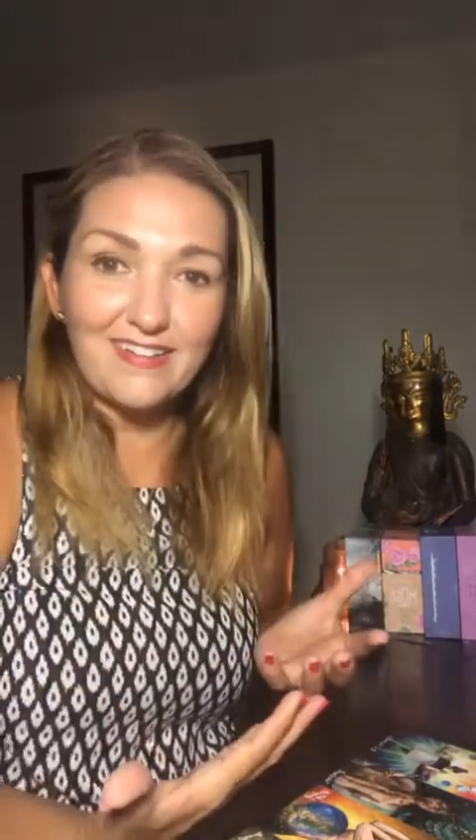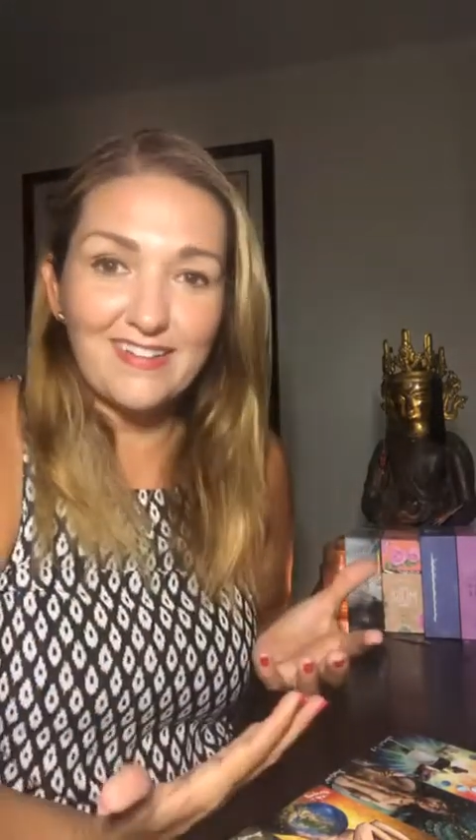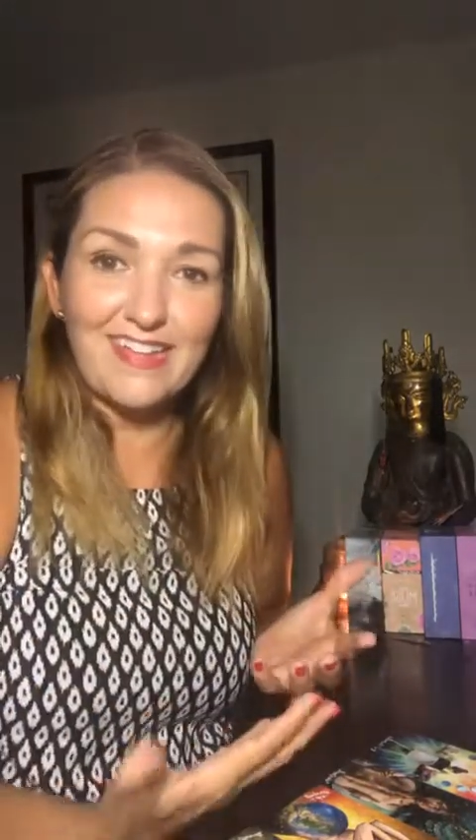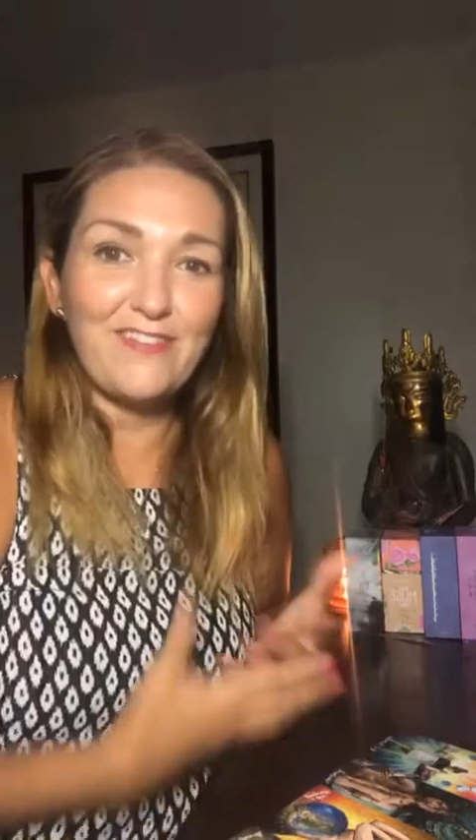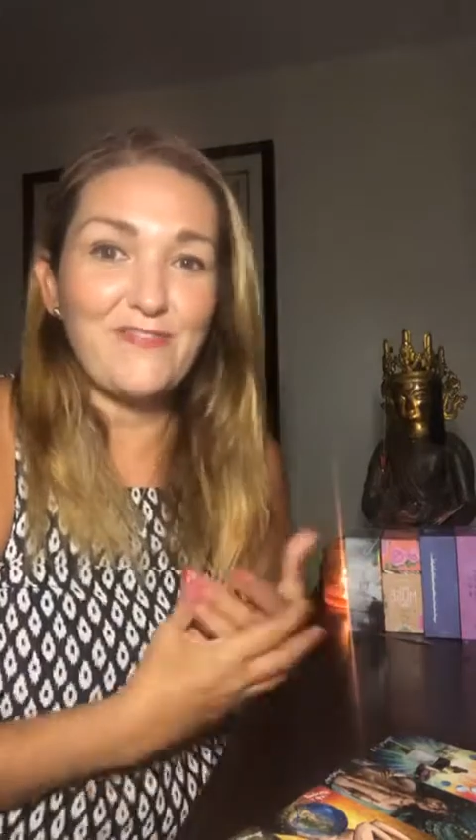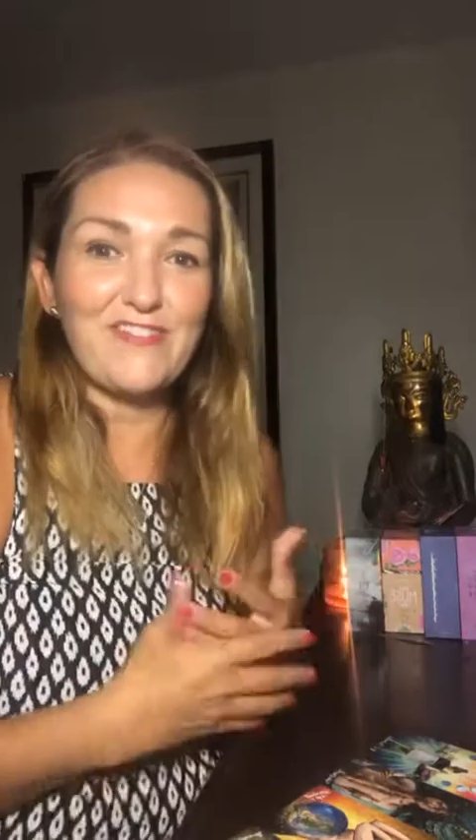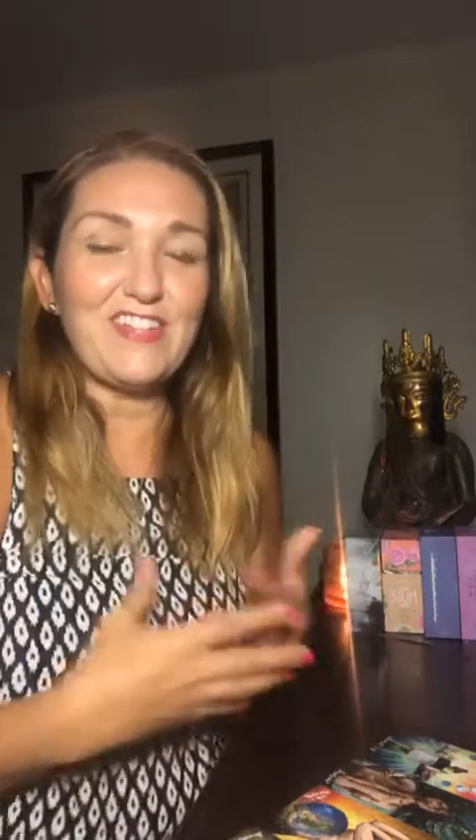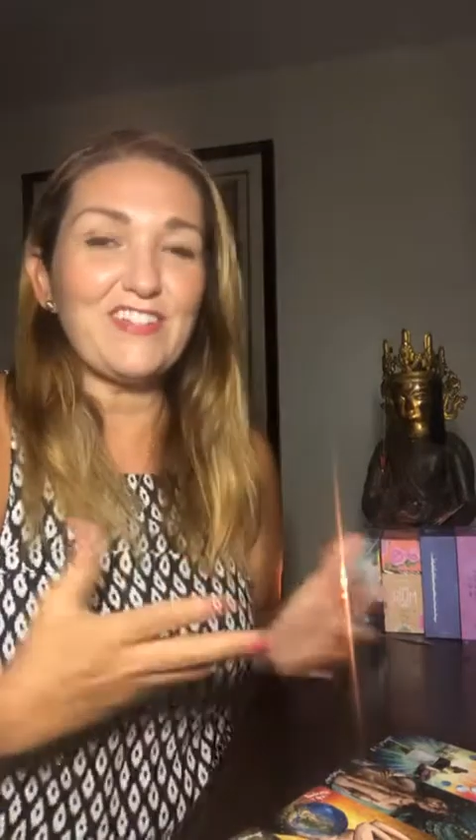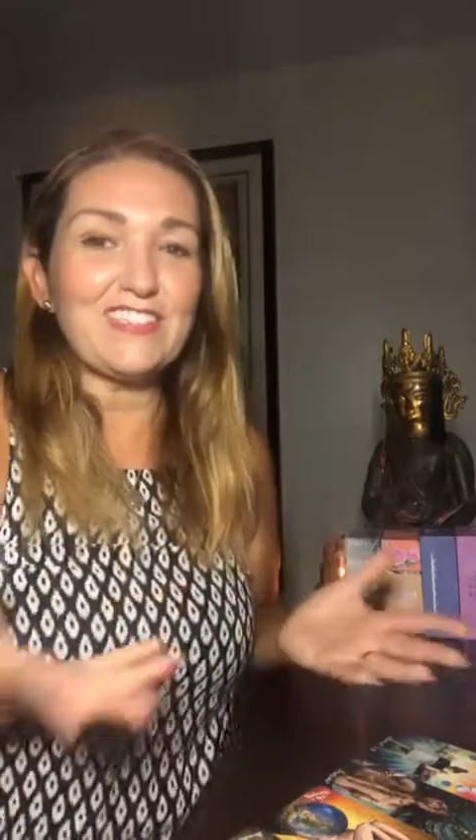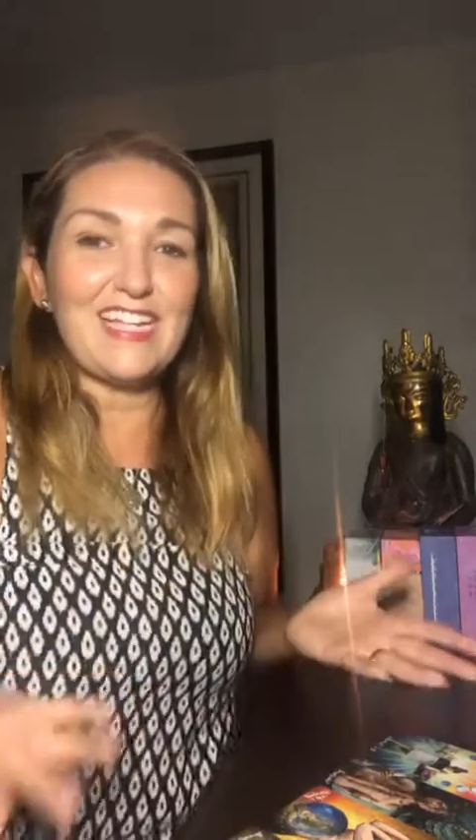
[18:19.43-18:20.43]
It
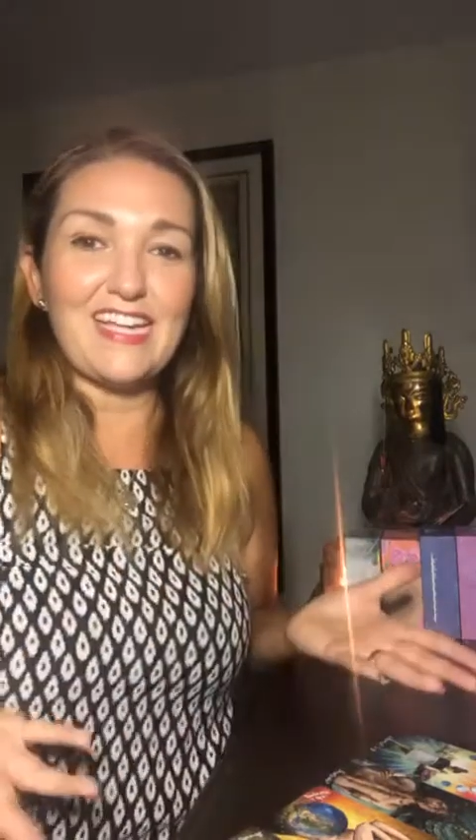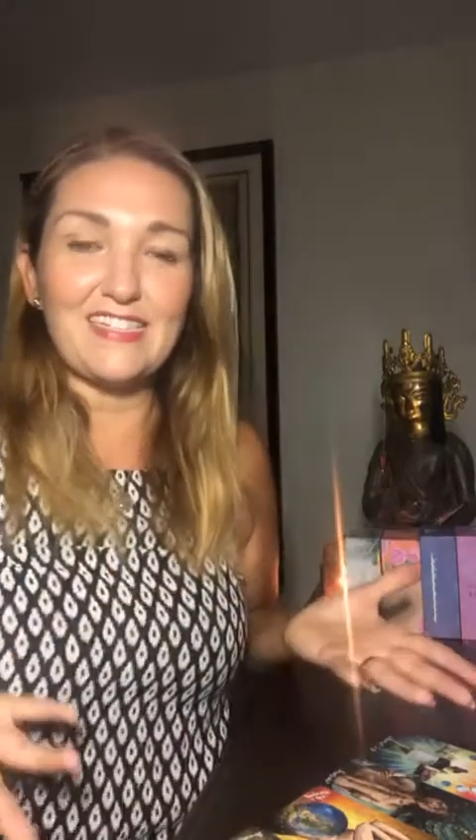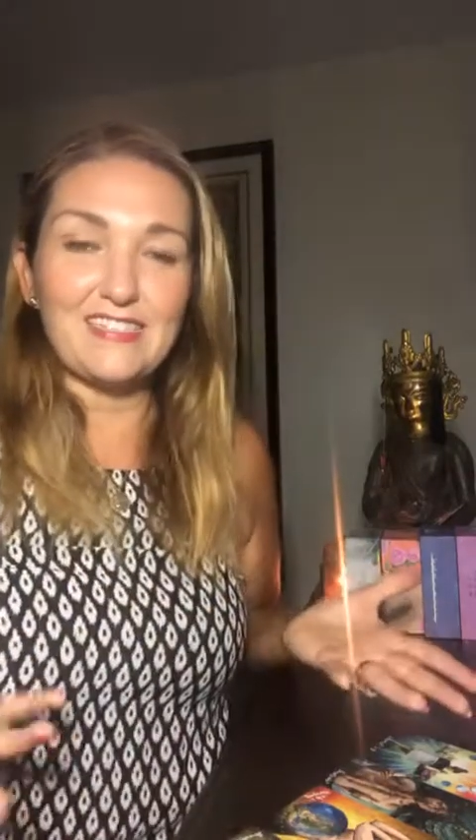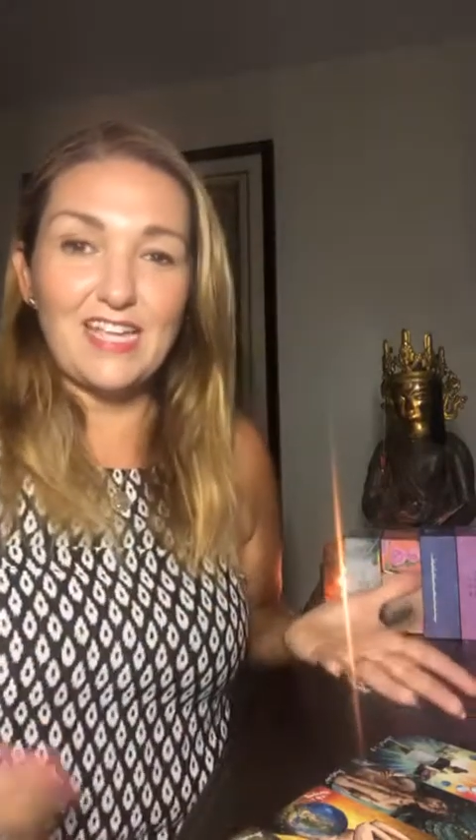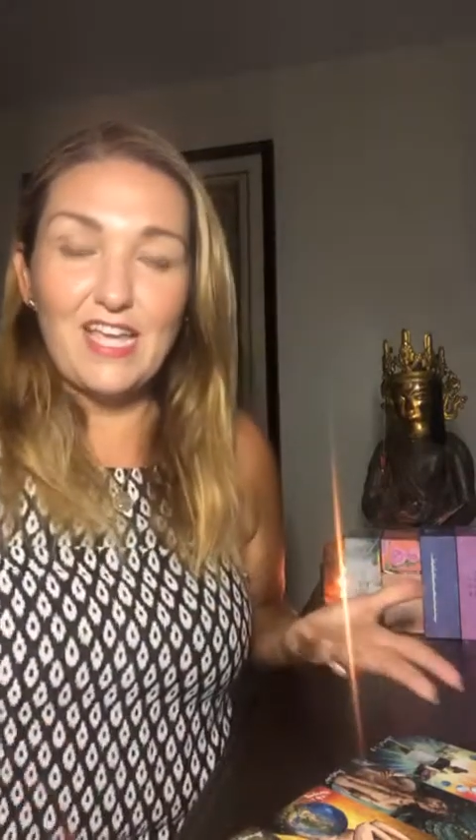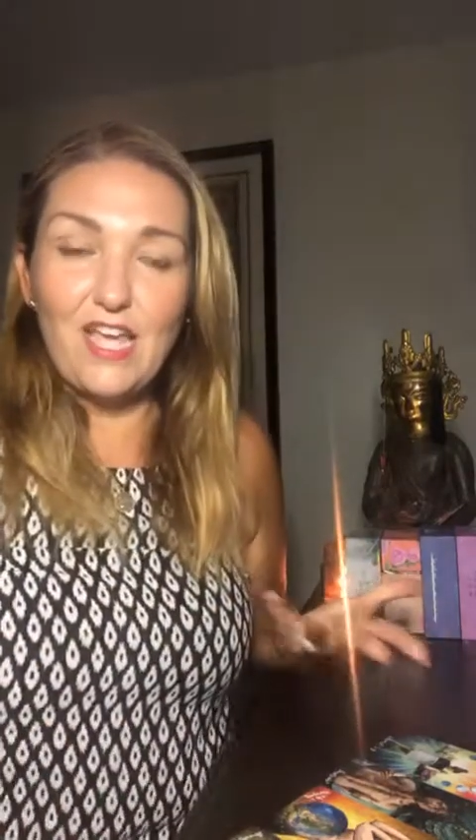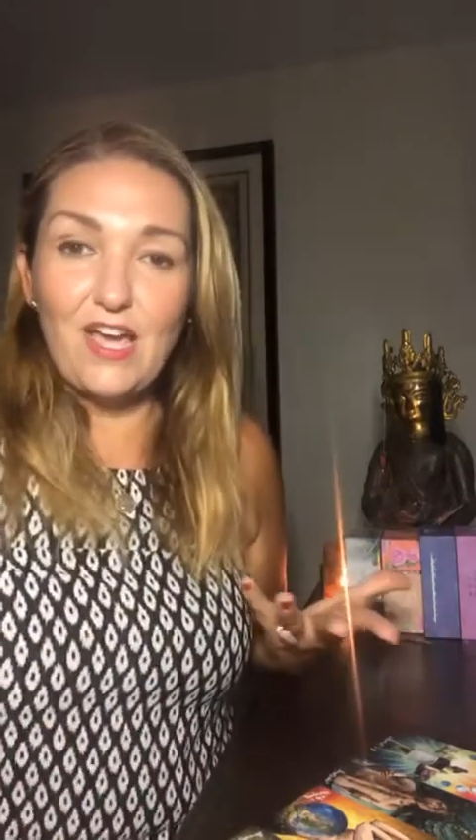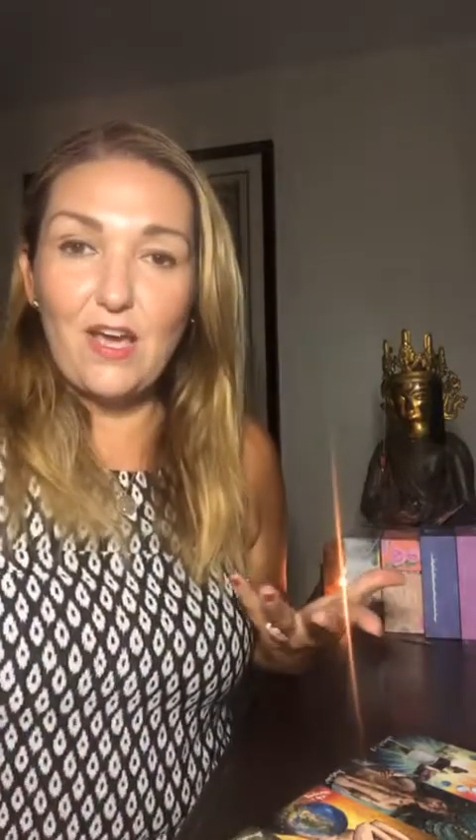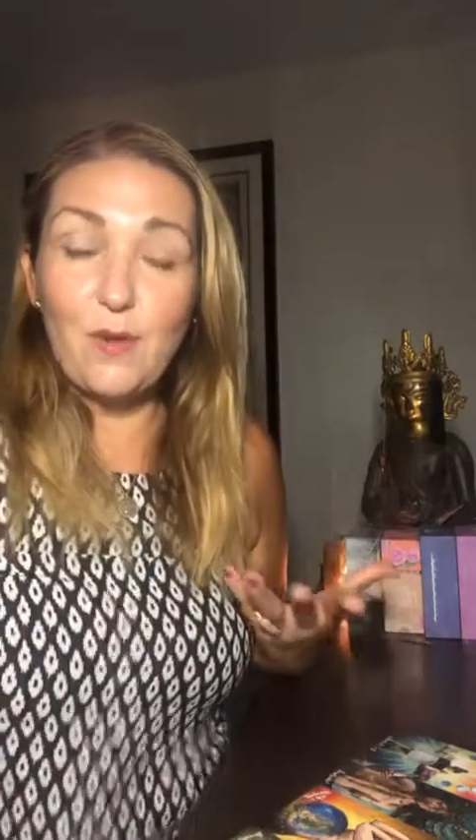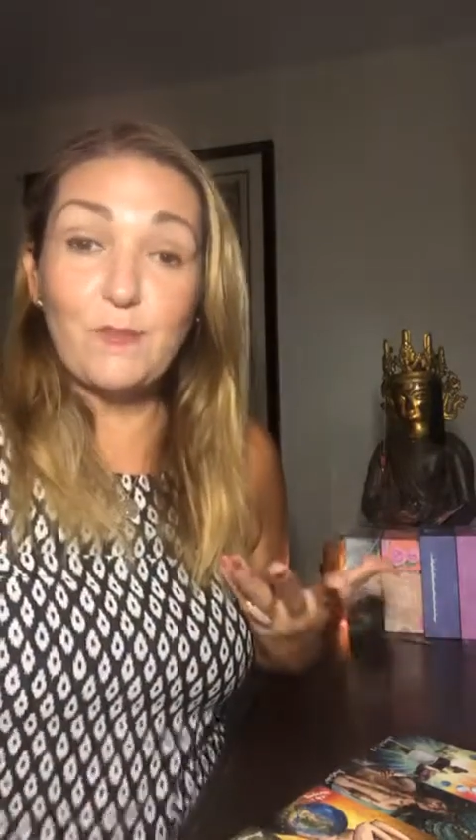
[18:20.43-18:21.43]
feels like
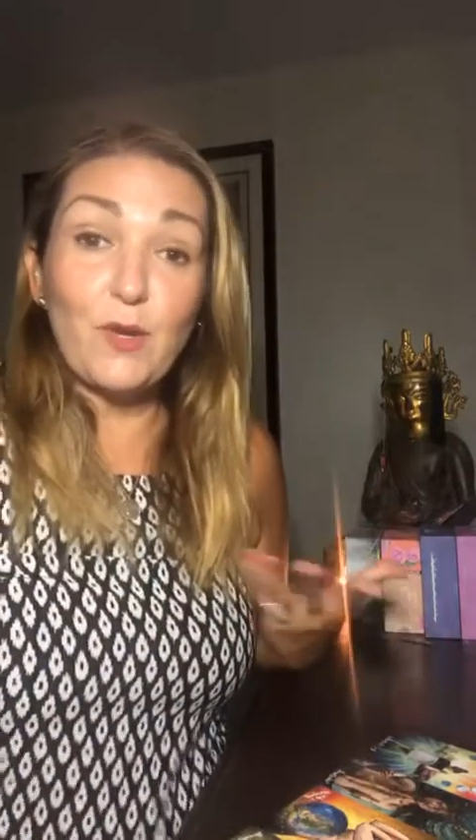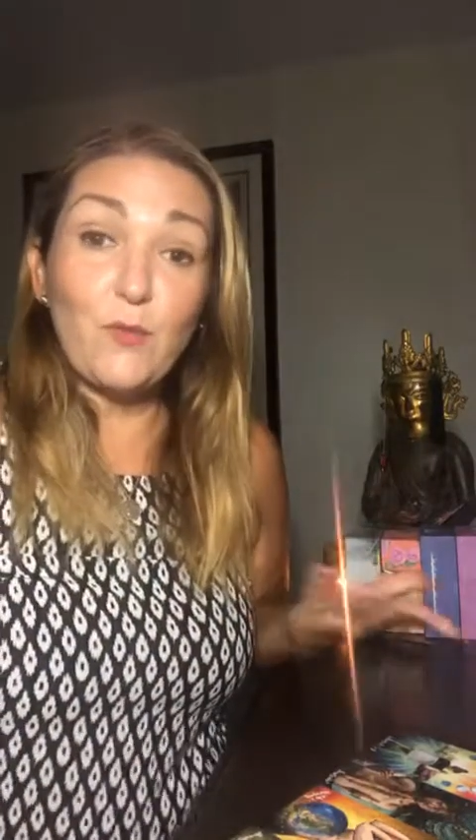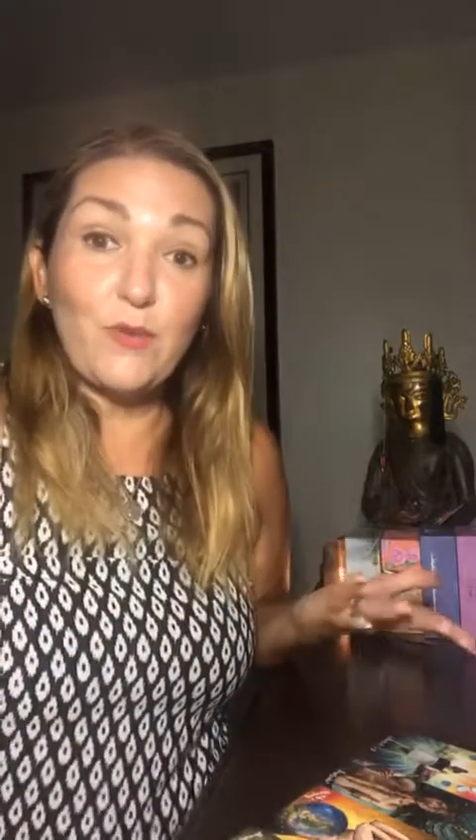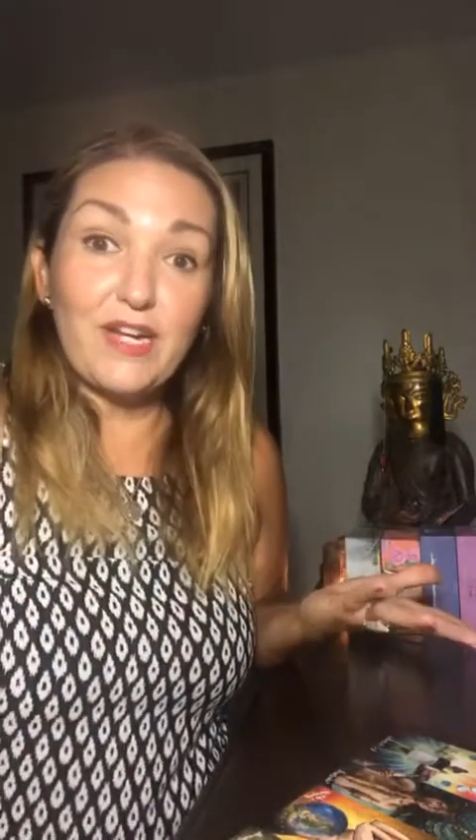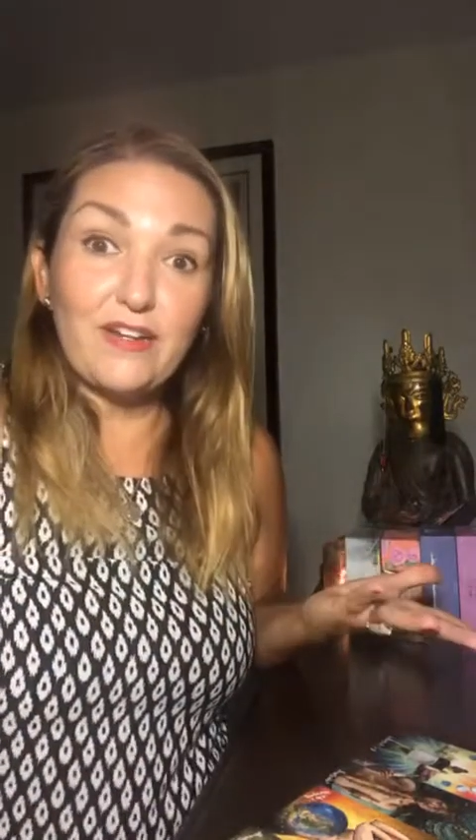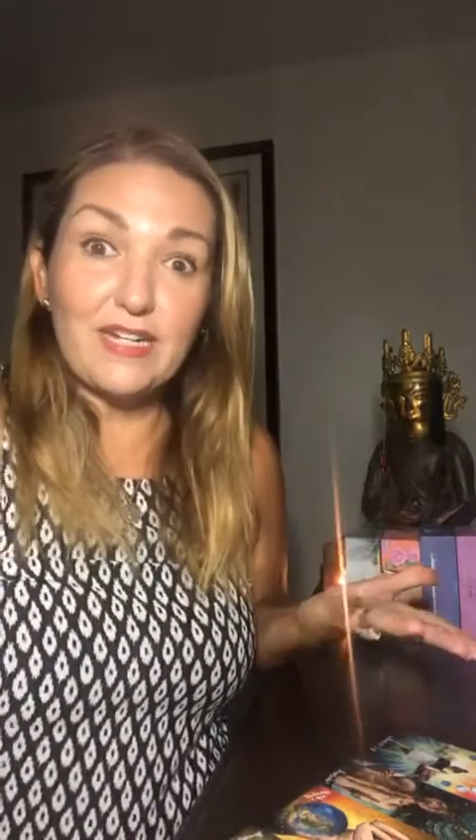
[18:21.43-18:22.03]
weird